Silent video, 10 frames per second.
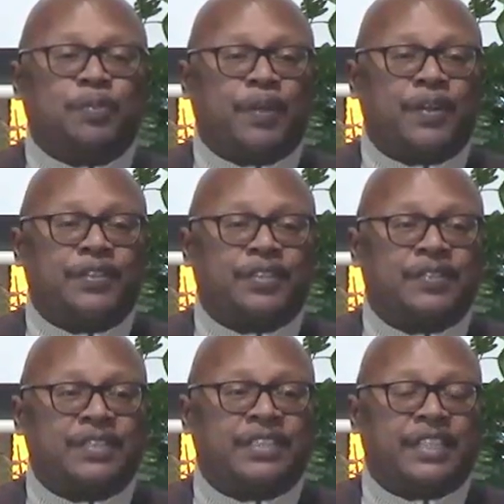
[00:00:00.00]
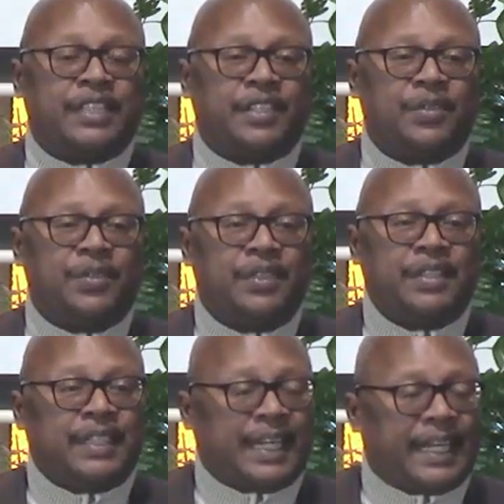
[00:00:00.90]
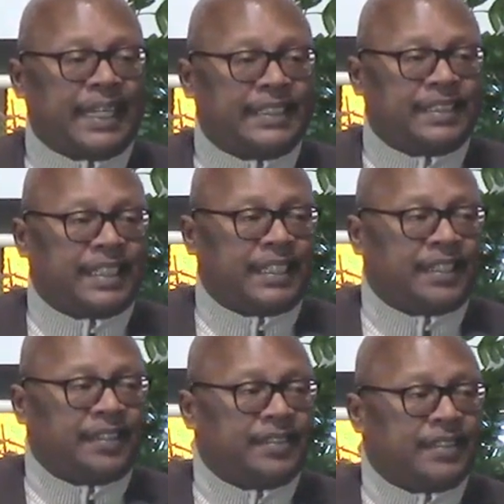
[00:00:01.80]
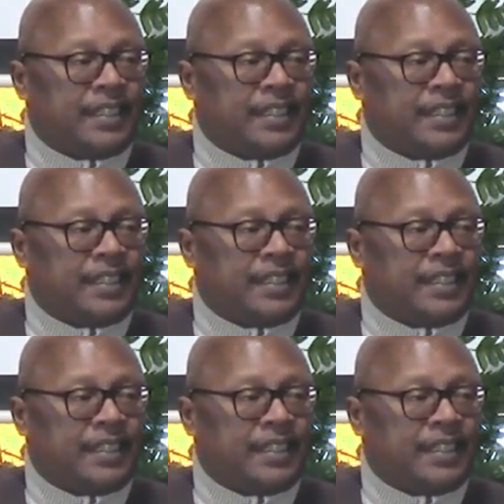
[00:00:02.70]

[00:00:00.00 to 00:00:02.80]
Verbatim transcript: parts of the jail as the